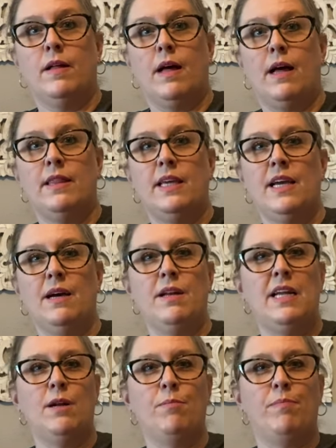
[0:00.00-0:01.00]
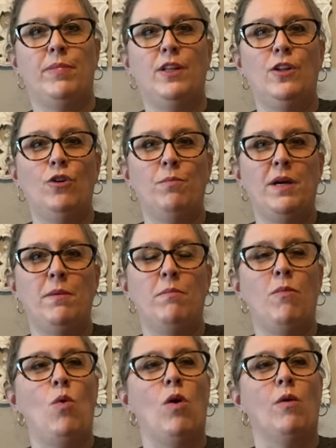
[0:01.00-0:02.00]
I think I need a little bit
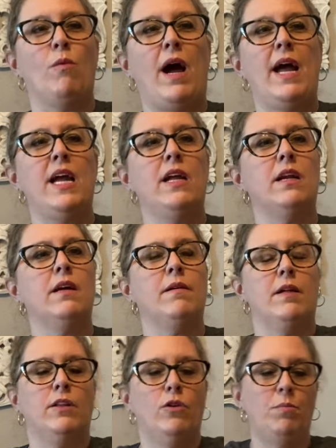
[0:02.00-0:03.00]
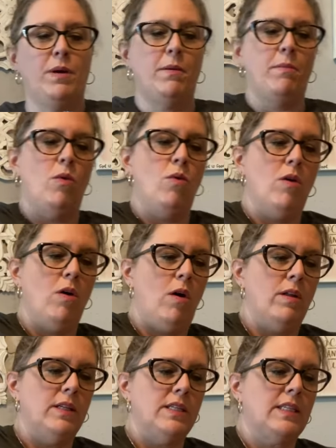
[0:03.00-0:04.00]
more, right? A little bit more
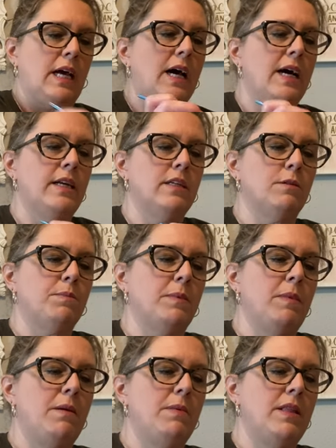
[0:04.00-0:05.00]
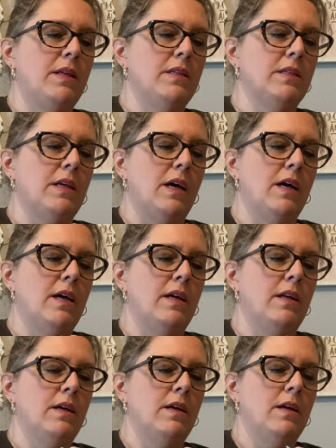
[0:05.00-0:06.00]
on the side, maybe this
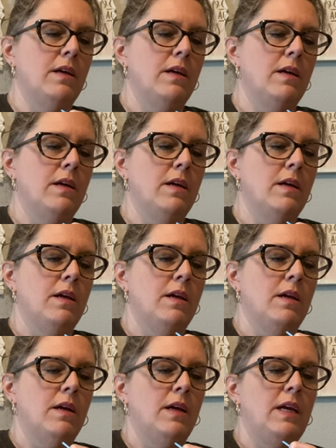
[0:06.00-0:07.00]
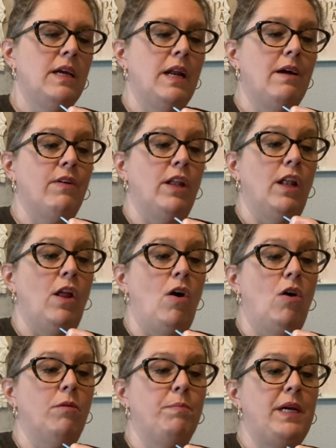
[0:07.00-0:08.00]
side. You can have a
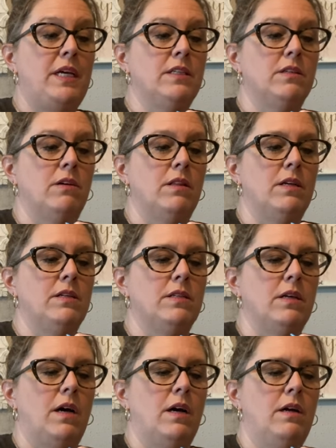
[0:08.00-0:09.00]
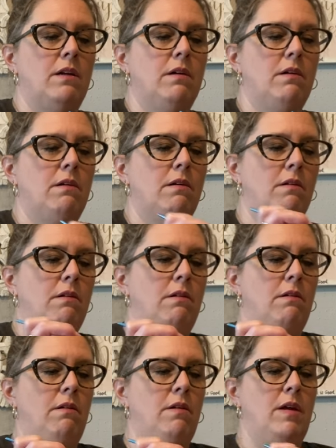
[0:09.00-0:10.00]
long piece on this side.
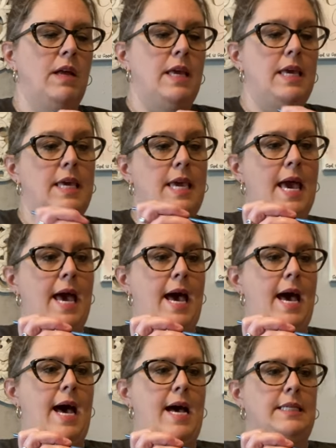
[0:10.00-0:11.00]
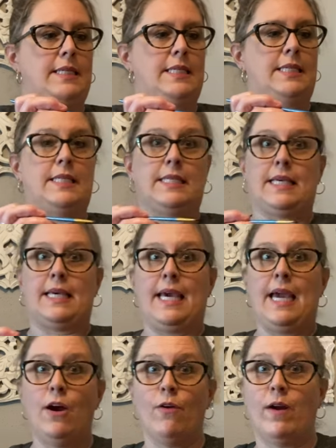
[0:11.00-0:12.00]
Yeah,
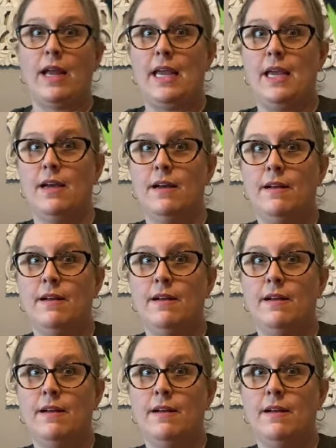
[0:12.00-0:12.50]
scary.